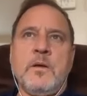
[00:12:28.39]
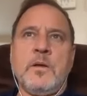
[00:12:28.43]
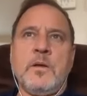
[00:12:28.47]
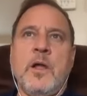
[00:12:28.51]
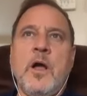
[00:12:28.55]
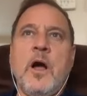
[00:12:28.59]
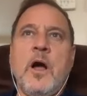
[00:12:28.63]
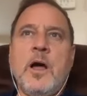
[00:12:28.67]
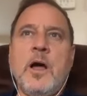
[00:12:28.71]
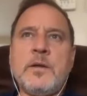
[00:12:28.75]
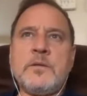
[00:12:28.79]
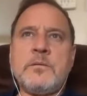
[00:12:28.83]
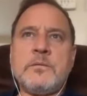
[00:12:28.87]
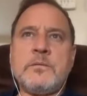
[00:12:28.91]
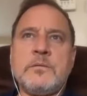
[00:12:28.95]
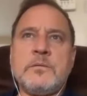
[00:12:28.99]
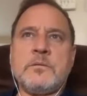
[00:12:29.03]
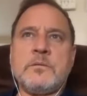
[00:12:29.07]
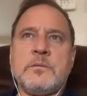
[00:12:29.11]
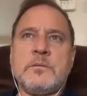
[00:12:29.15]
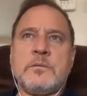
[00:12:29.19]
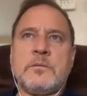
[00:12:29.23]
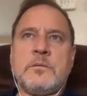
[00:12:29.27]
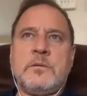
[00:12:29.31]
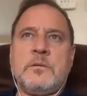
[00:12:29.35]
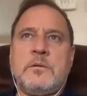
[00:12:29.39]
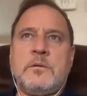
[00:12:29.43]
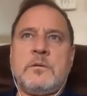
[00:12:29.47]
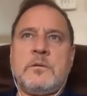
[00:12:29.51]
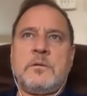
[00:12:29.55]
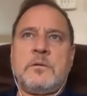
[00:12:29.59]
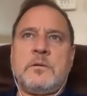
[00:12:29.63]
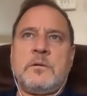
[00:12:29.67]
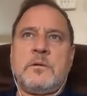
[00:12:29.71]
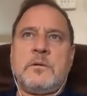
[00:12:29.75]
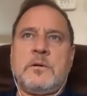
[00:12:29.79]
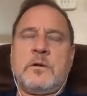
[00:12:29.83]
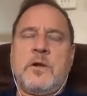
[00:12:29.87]
god
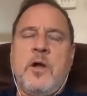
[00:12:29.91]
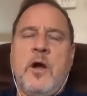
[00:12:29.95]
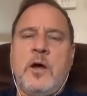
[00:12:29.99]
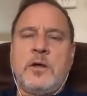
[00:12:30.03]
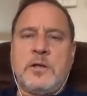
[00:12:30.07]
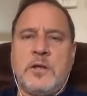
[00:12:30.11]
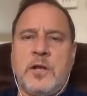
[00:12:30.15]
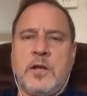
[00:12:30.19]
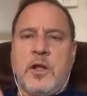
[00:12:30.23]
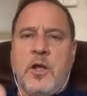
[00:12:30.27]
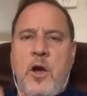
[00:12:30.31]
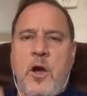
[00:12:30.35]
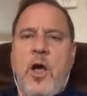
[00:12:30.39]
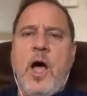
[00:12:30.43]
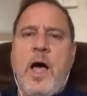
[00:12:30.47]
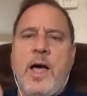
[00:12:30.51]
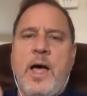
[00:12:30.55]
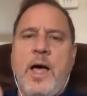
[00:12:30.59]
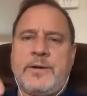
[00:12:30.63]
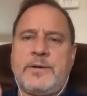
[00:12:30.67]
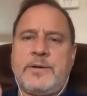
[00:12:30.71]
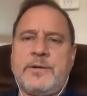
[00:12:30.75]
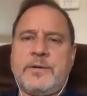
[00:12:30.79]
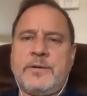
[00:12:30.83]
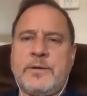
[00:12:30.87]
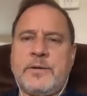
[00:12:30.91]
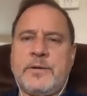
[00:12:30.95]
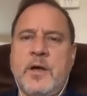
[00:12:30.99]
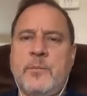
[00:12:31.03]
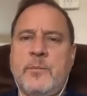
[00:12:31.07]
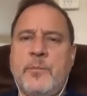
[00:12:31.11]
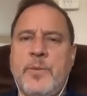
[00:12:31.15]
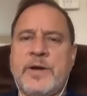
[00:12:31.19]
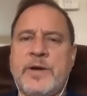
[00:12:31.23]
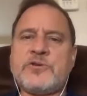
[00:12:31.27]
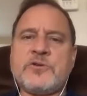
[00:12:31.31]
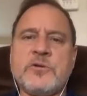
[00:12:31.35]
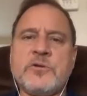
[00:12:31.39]
god got a
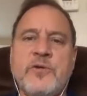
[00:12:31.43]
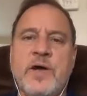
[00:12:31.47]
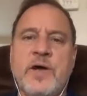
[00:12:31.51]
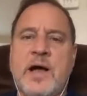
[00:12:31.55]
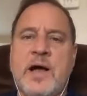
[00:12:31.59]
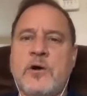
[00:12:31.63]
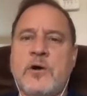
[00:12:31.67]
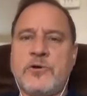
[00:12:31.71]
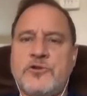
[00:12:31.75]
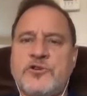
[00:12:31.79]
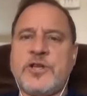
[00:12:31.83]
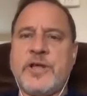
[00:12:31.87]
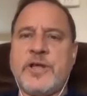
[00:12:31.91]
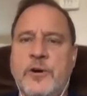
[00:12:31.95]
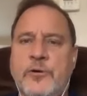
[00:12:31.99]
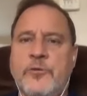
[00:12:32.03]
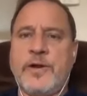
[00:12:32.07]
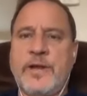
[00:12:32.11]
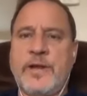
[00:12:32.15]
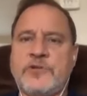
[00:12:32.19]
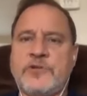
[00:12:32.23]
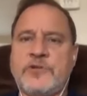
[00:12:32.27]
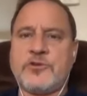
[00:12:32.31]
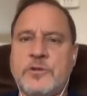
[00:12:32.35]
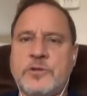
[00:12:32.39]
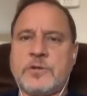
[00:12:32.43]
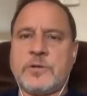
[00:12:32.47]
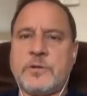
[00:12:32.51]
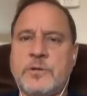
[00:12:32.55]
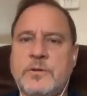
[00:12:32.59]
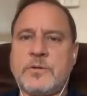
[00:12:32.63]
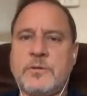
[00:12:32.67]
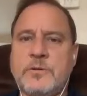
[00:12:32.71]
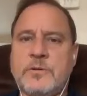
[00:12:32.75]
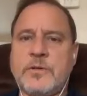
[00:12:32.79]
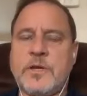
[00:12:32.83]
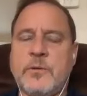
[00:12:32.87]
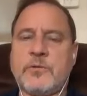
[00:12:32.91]
bunch of our generation
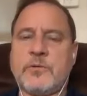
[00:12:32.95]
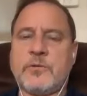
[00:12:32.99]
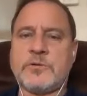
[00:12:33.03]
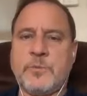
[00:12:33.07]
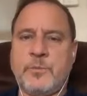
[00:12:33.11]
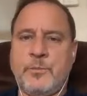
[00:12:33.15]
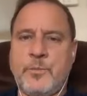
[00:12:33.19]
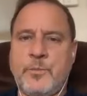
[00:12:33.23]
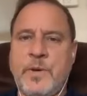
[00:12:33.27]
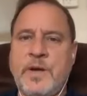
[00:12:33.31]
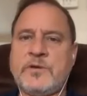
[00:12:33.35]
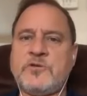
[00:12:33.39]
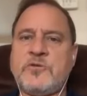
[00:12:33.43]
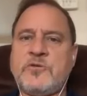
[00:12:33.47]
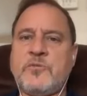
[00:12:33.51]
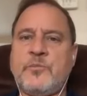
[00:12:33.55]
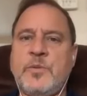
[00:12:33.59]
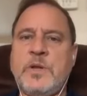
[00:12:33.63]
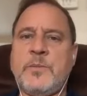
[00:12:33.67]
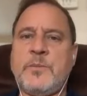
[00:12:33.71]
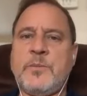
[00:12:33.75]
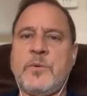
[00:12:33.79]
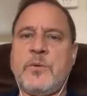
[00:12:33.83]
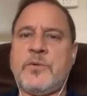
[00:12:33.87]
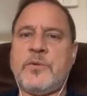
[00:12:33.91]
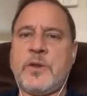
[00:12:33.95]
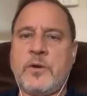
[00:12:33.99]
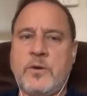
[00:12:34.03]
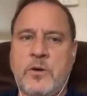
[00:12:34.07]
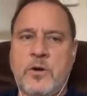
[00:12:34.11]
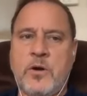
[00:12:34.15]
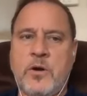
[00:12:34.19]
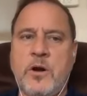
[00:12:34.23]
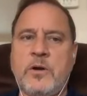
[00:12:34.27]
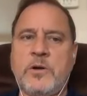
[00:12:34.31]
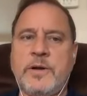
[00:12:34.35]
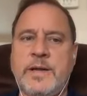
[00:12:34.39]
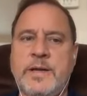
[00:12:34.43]
there was a bunch of people that are
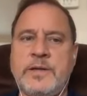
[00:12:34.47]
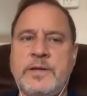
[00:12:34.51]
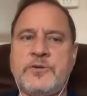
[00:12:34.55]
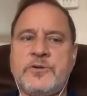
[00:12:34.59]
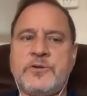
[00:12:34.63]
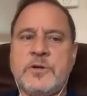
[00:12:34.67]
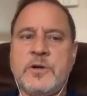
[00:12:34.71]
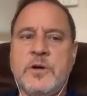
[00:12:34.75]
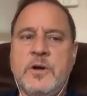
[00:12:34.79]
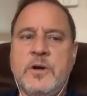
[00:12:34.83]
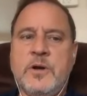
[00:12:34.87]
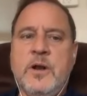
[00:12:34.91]
our age